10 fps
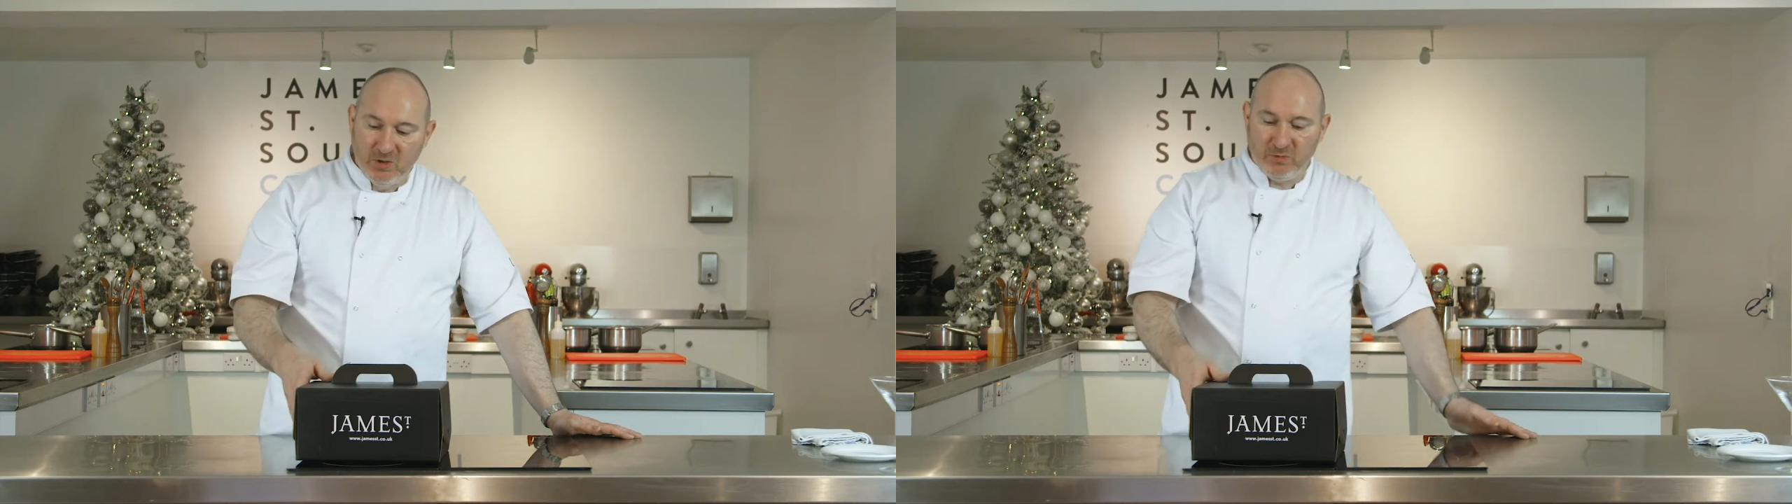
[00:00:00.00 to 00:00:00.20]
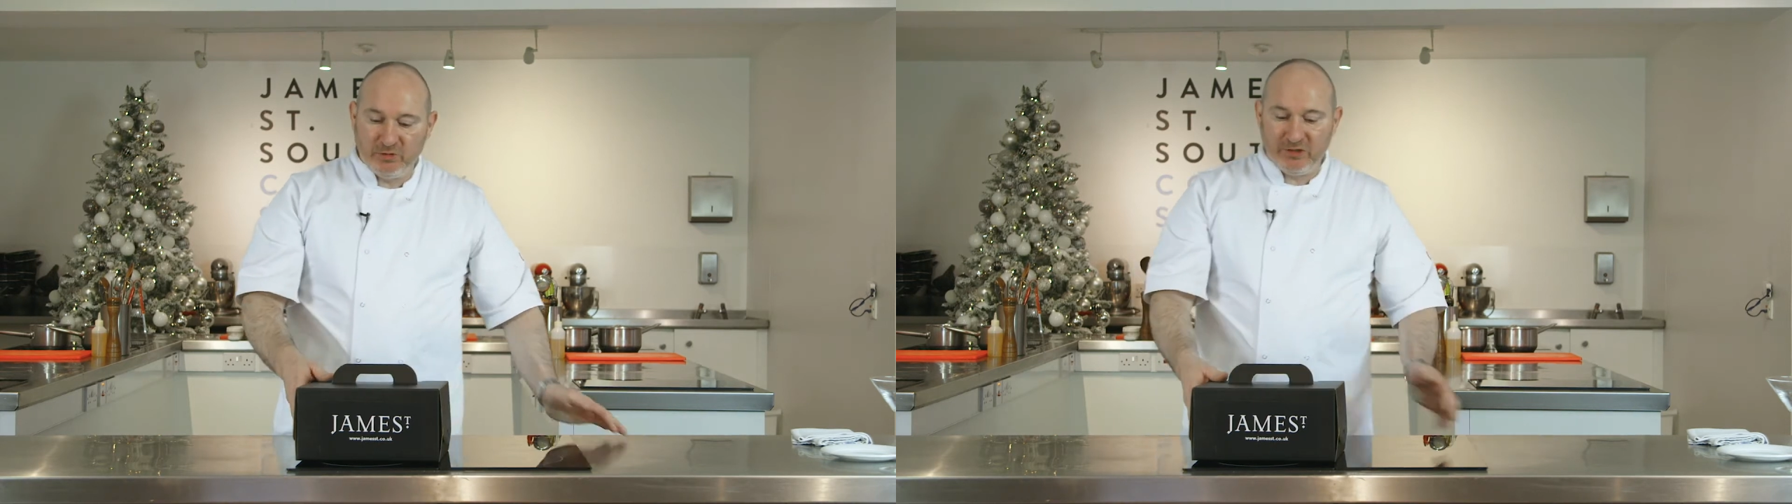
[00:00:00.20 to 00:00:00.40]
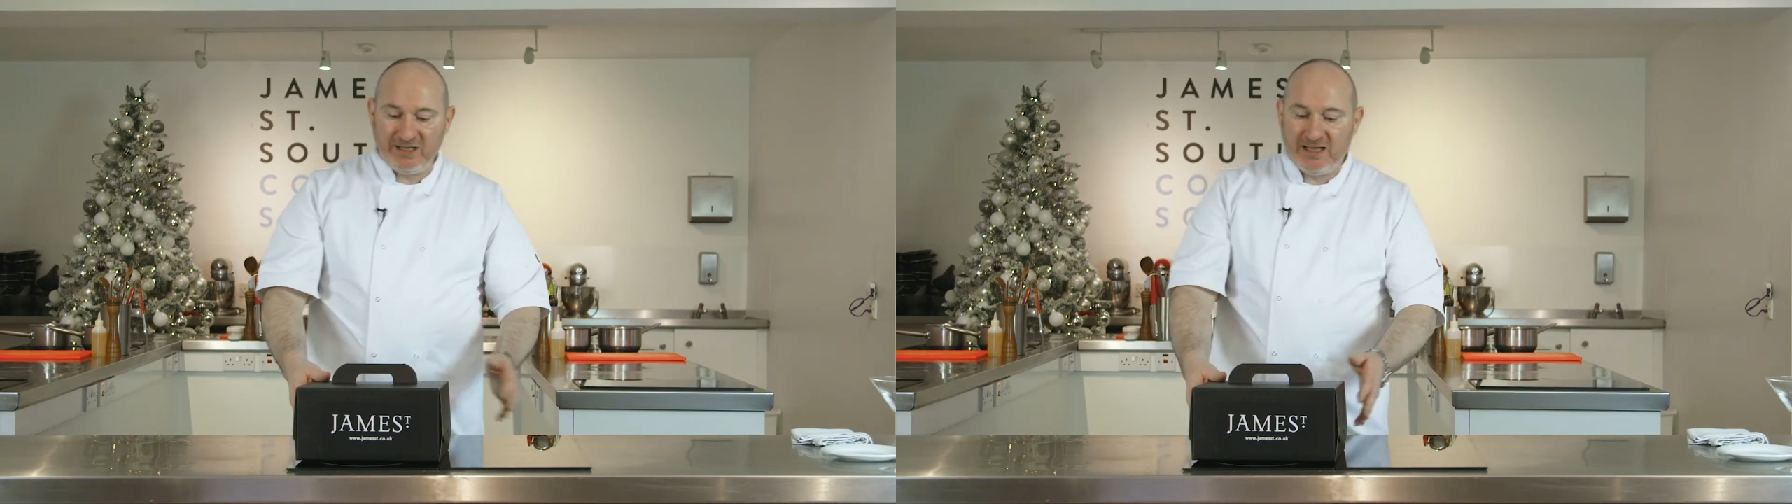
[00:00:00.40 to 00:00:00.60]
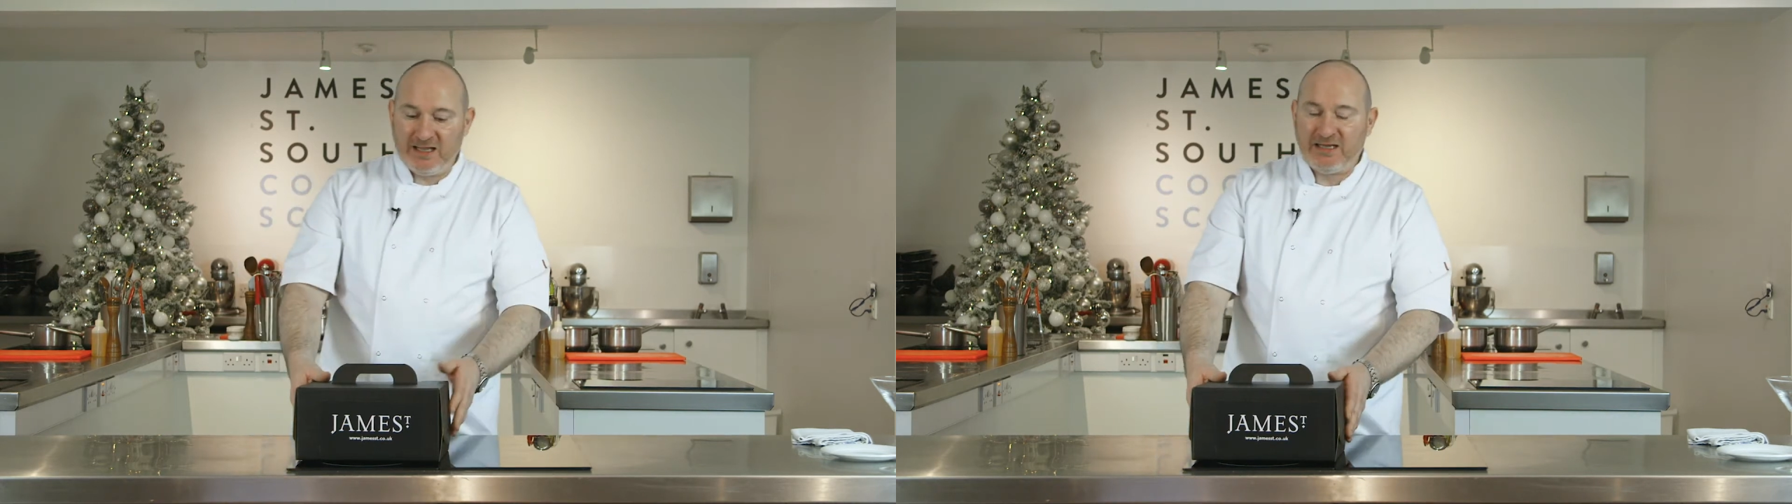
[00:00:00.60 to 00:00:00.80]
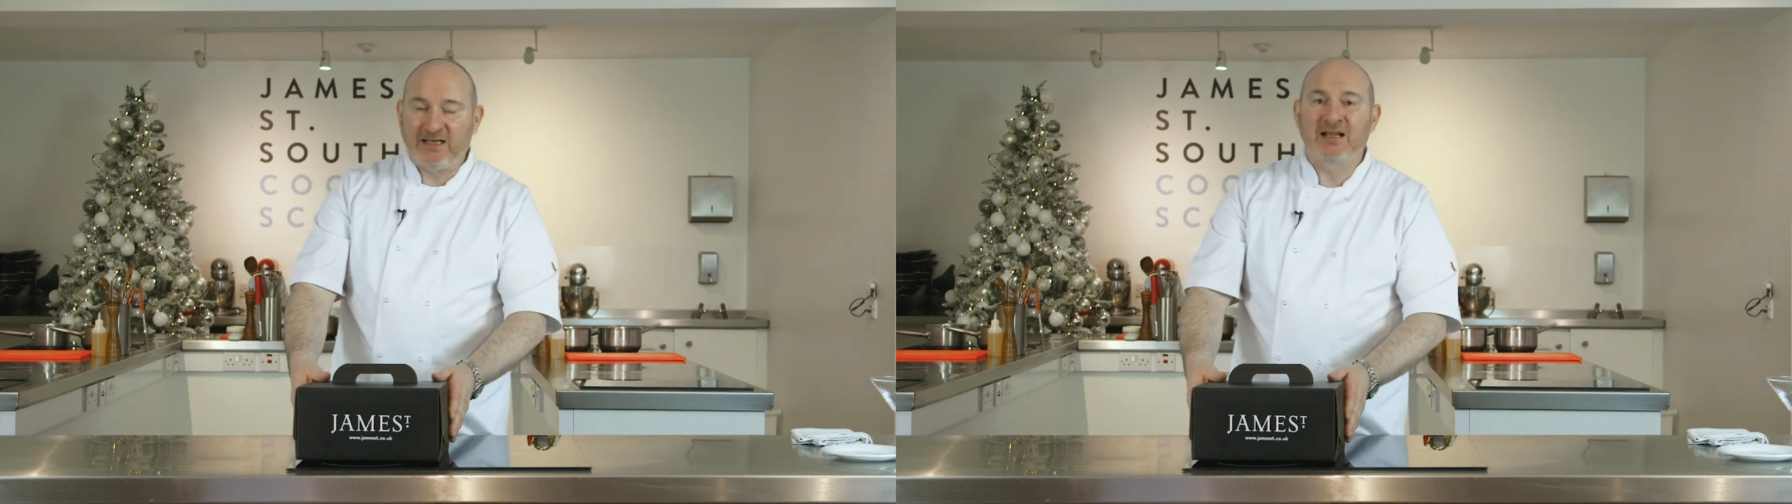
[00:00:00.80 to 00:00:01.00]
we're doing
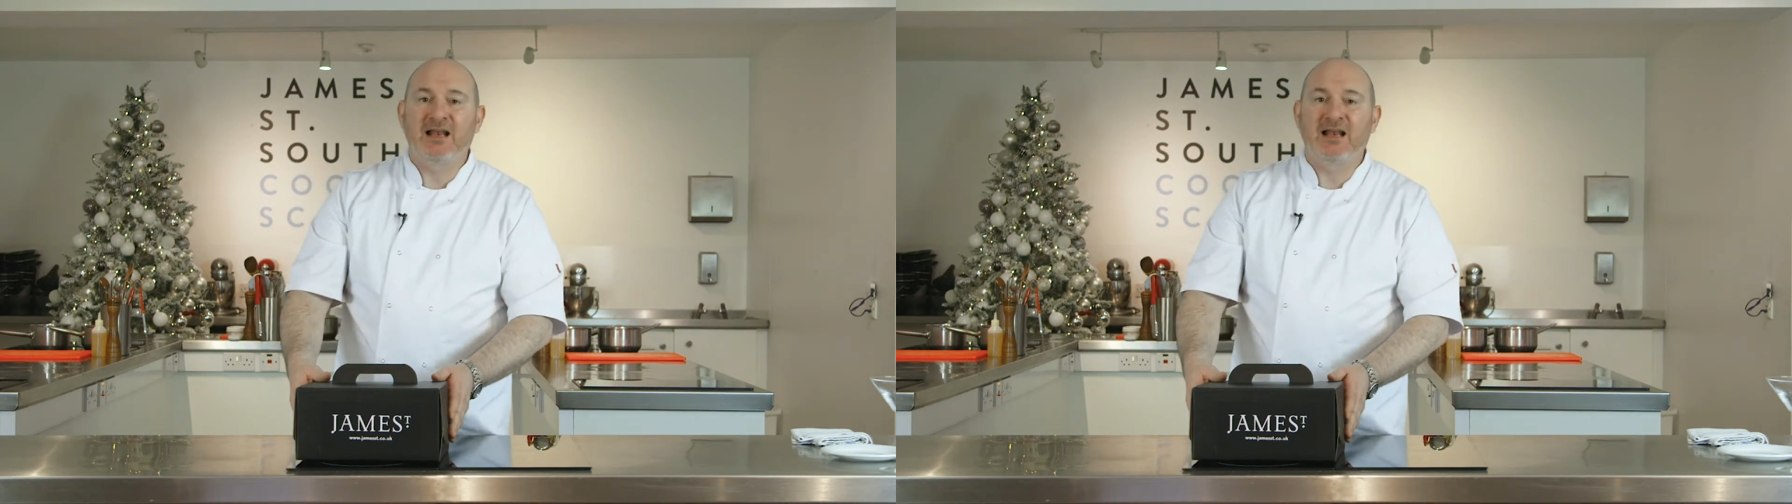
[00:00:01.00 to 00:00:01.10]
a click and